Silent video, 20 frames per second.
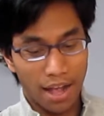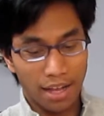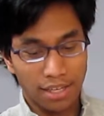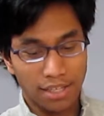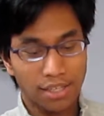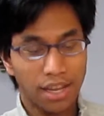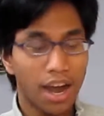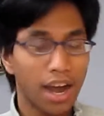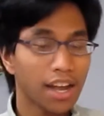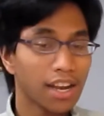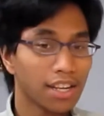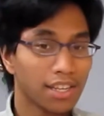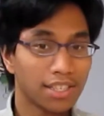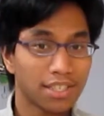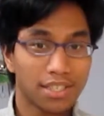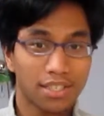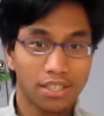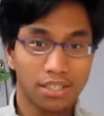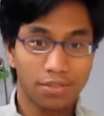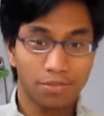
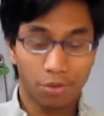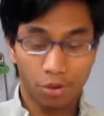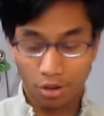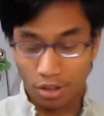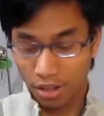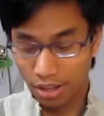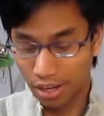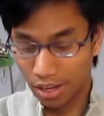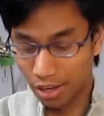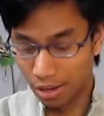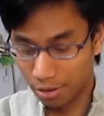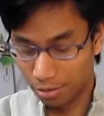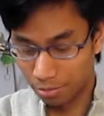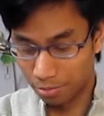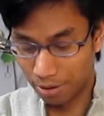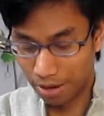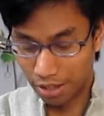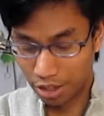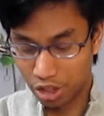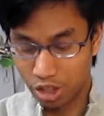stylists for Glee
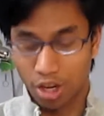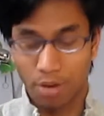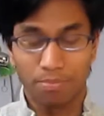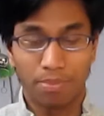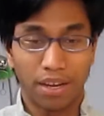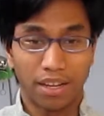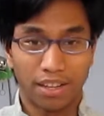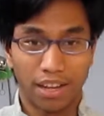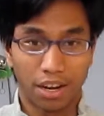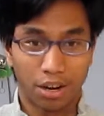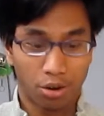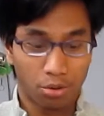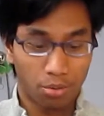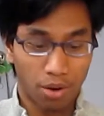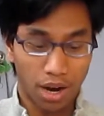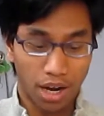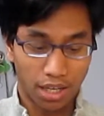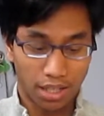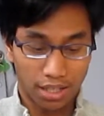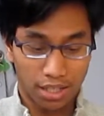went shopping there
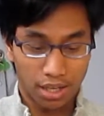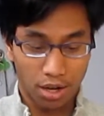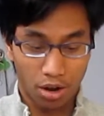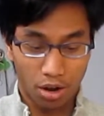quite